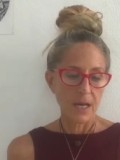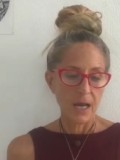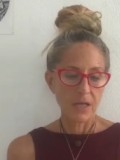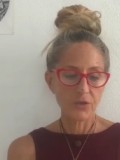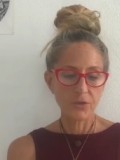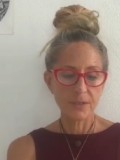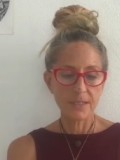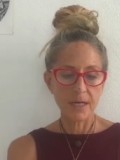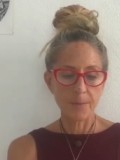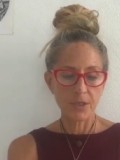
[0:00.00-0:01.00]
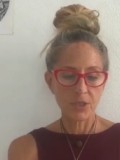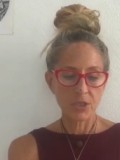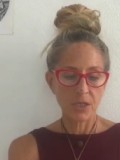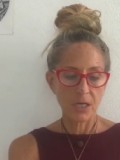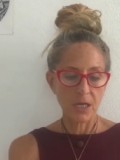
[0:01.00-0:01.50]
endocrine damage,
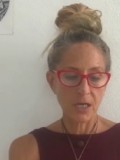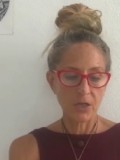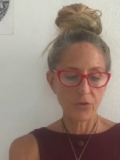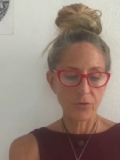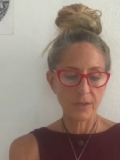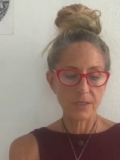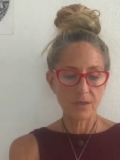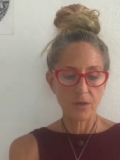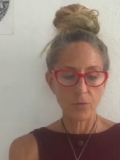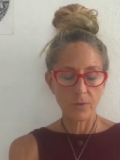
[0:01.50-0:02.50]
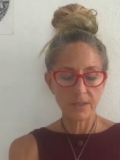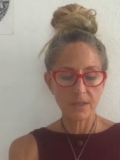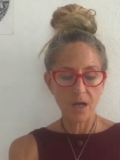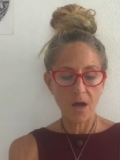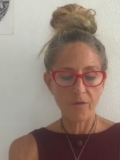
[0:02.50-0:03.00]
and increased risk
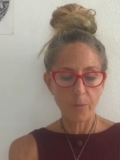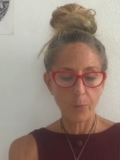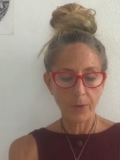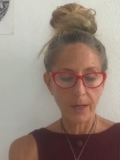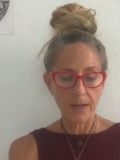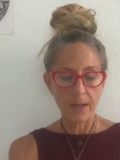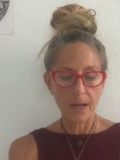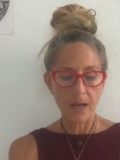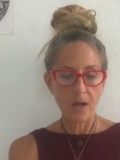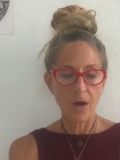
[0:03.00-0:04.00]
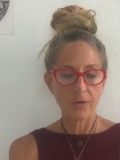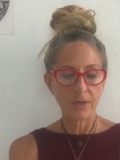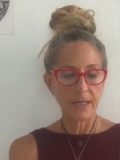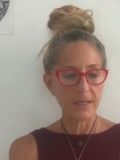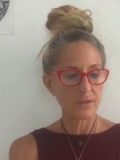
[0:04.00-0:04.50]
of brain and other
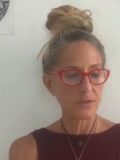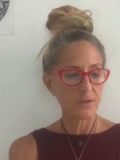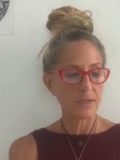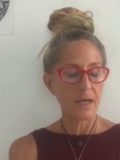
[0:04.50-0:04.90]
cancers.